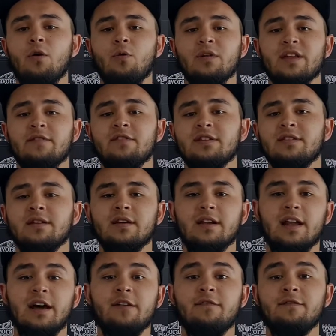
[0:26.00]
With everything in
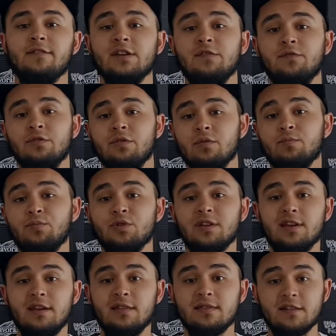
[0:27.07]
life, if you don't
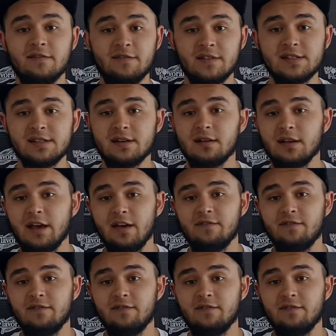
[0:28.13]
put in the physical